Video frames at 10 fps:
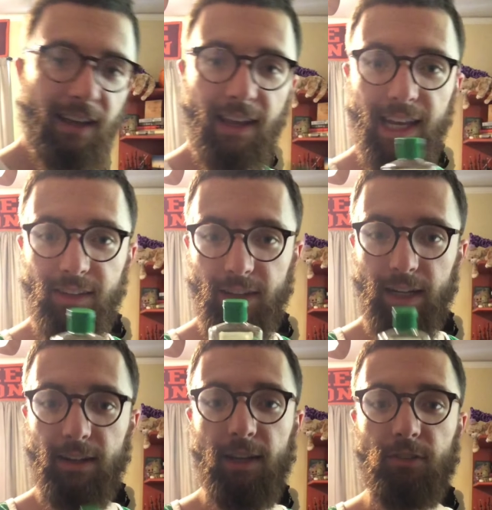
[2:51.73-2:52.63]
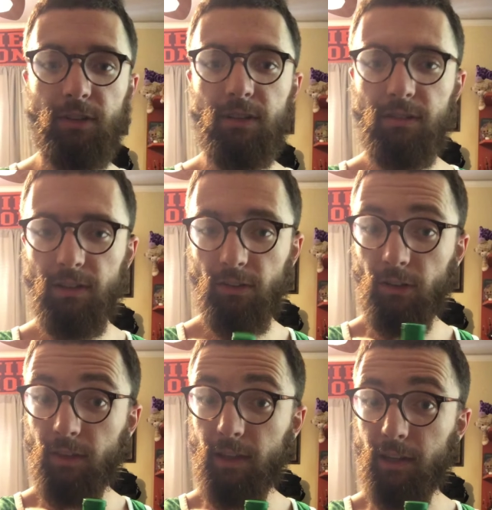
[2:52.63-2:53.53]
Hand sanitizer. It's a
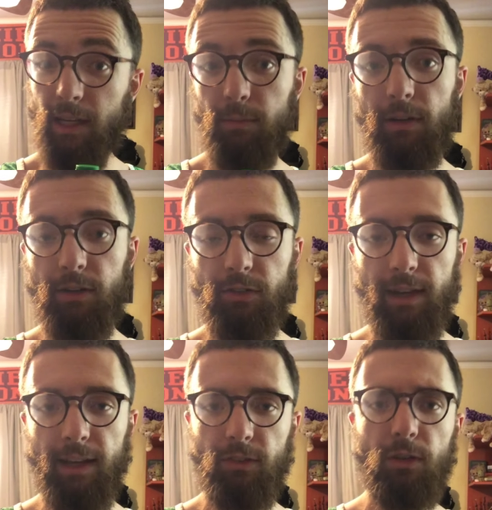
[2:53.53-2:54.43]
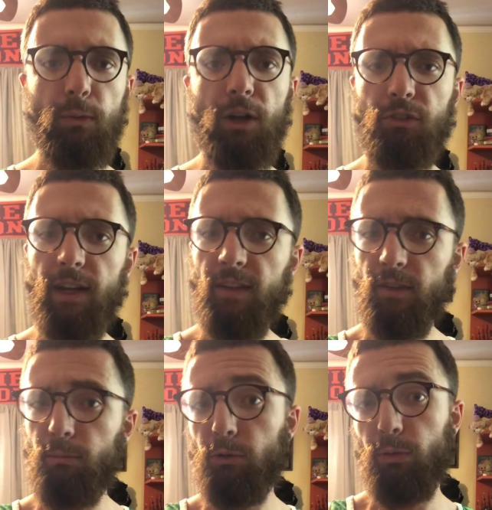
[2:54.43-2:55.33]
good thing to keep near your snakes so you can wash your hands
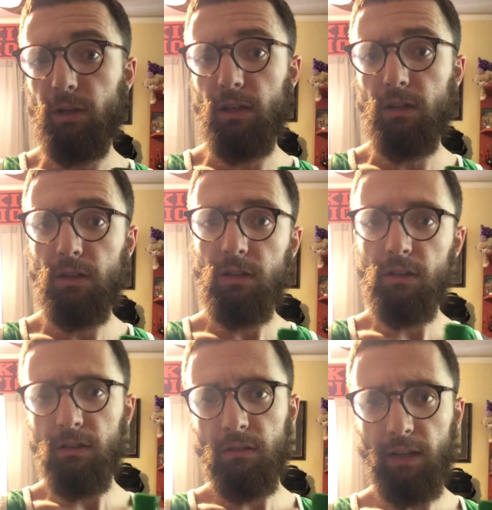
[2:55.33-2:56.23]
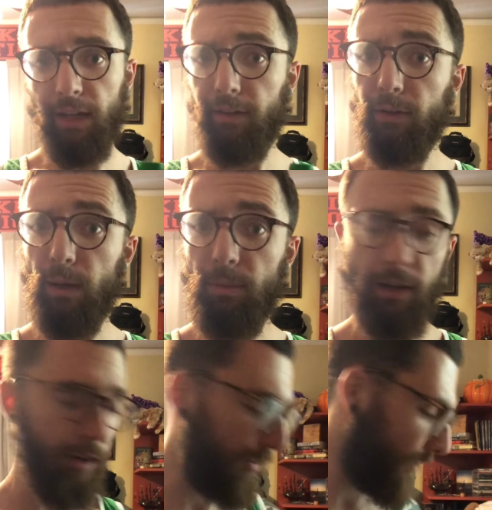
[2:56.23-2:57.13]
in between handling your
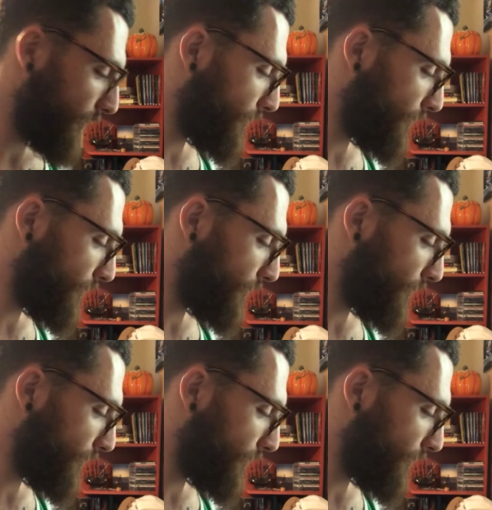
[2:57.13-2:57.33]
reptiles.